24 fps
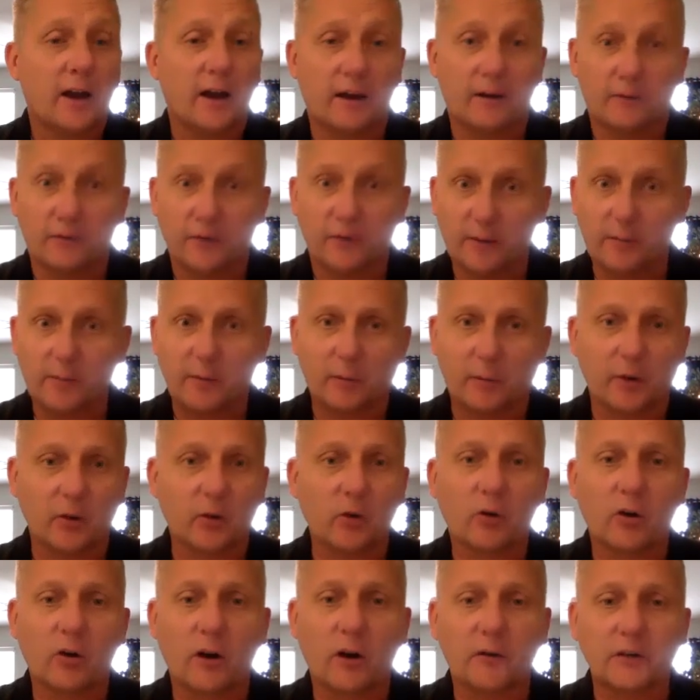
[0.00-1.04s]
Forgive me, I'm going to
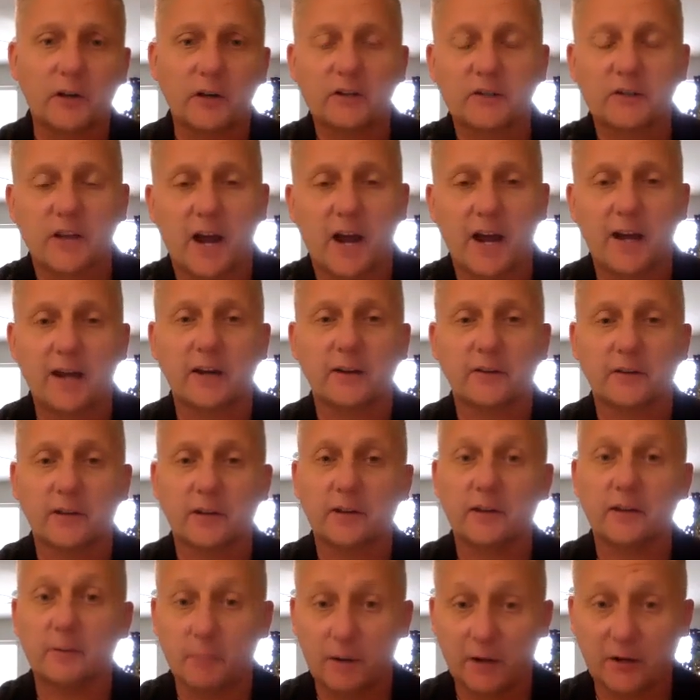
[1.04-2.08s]
look off to the side because I
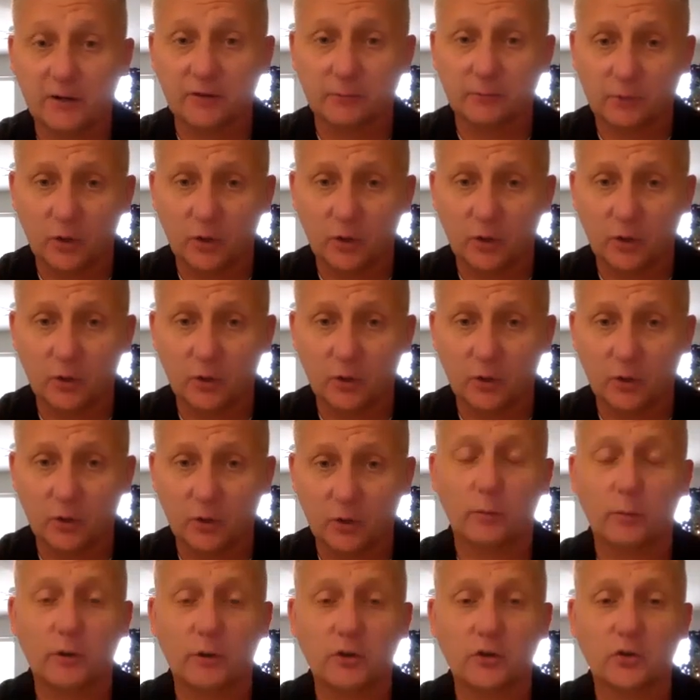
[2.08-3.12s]
did make some notes because I want
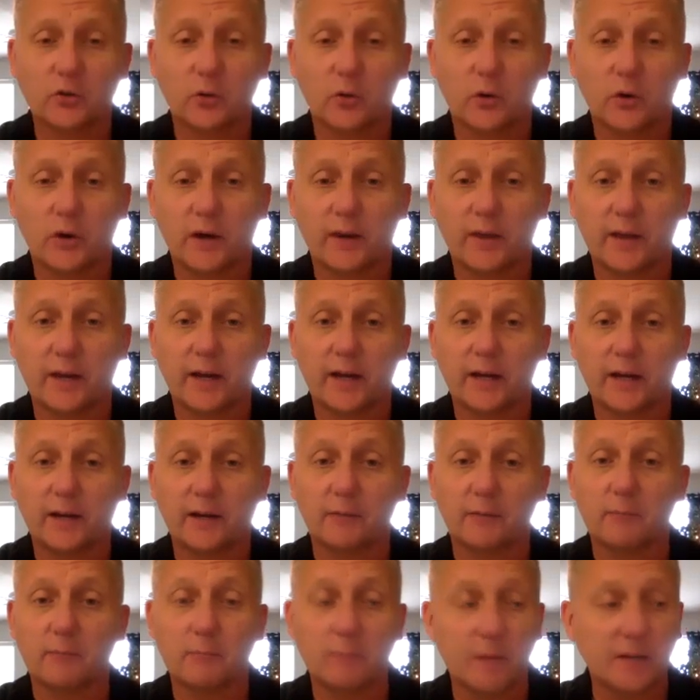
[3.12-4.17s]
to make sure that I
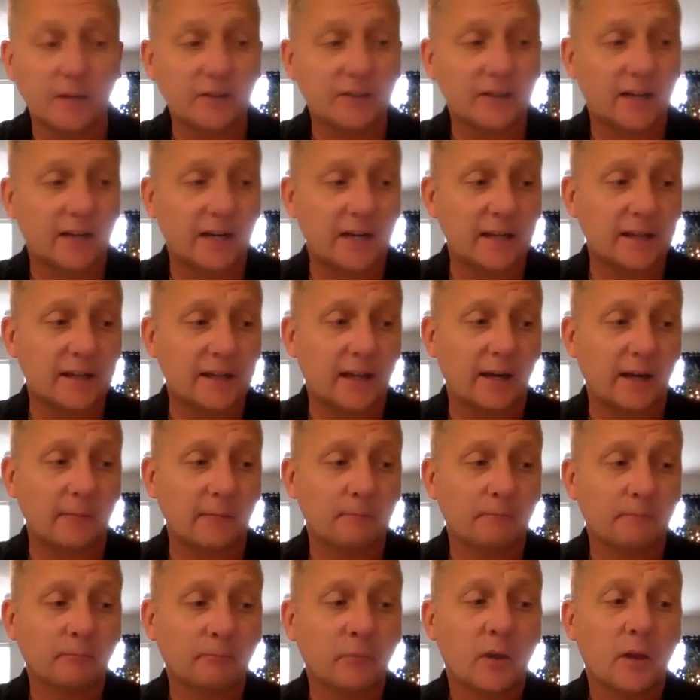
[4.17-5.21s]
didn't miss anything.
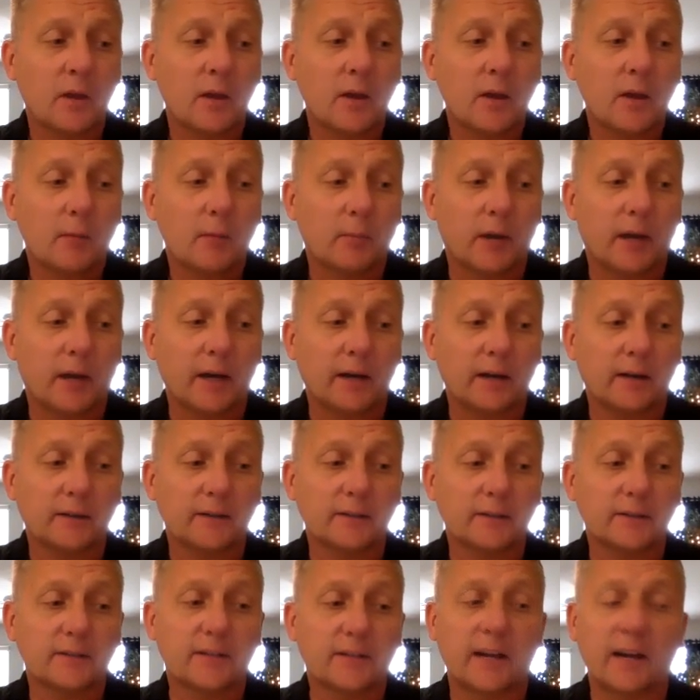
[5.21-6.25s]
But
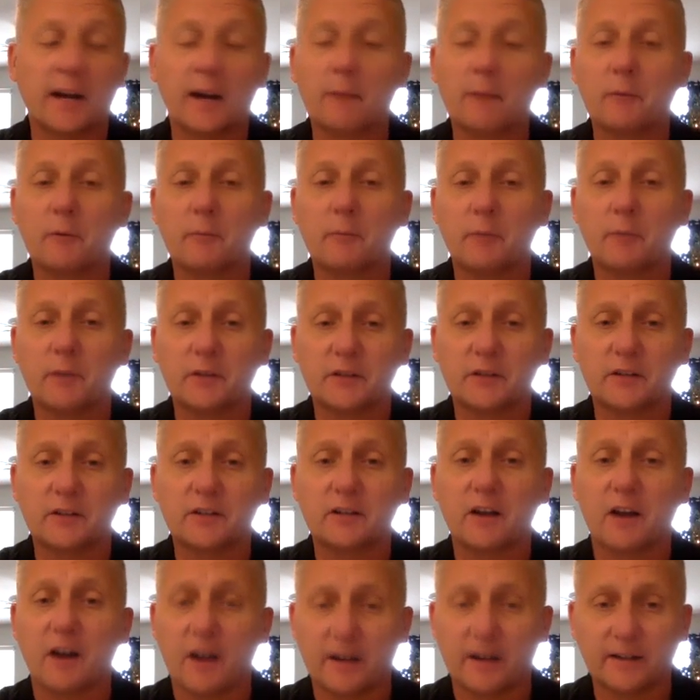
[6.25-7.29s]
setting up your business
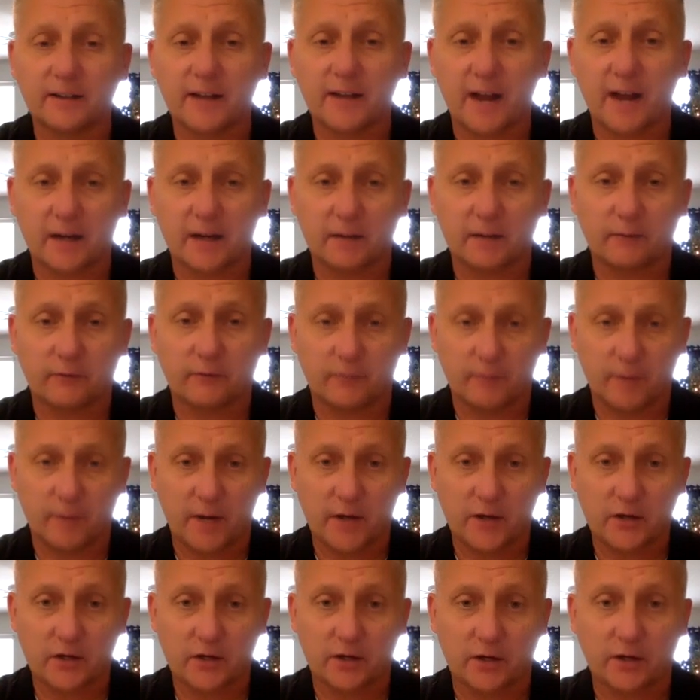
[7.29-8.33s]
contact
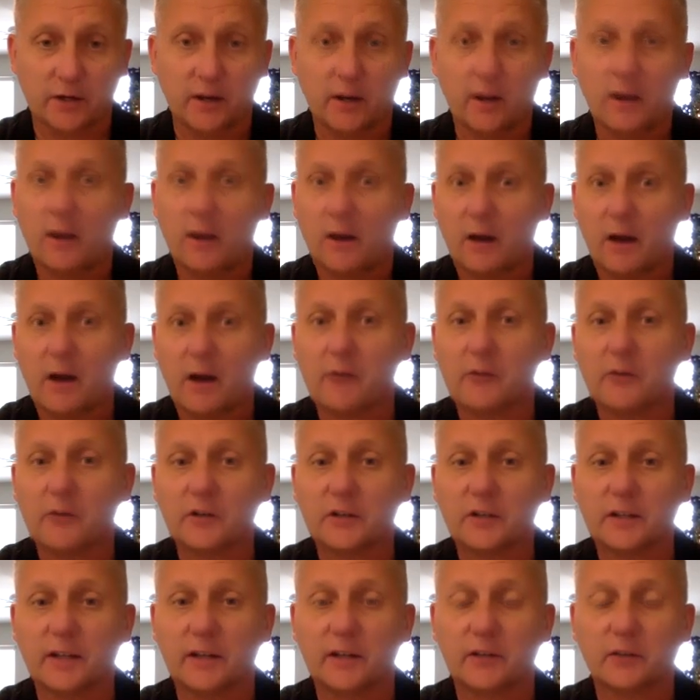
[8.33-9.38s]
information,
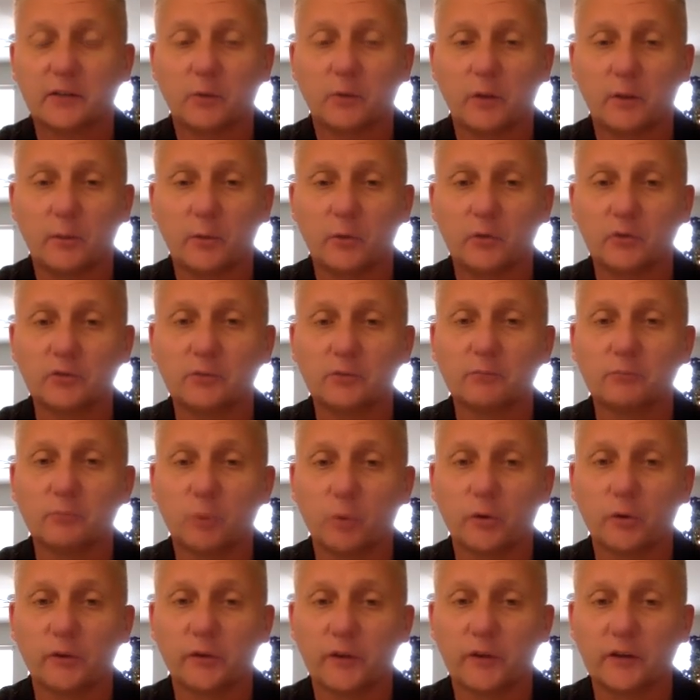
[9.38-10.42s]
obviously that's one of the most
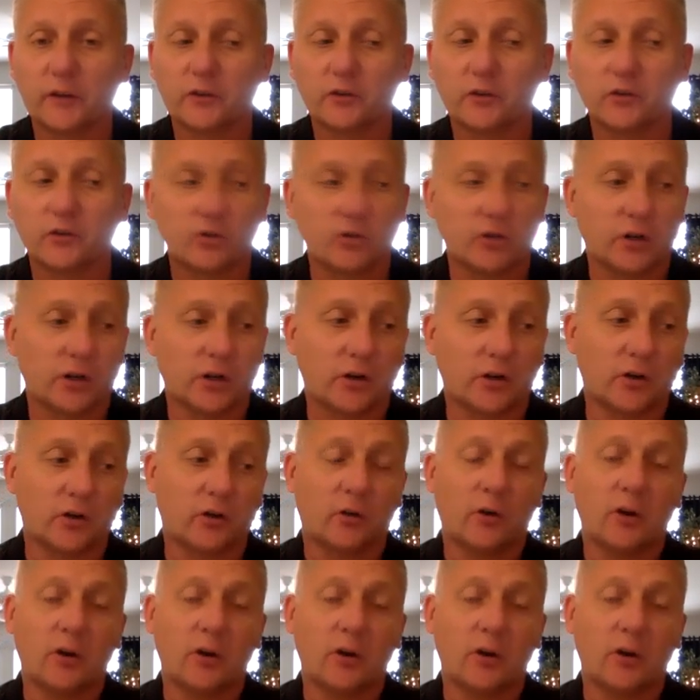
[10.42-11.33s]
important things that you can do.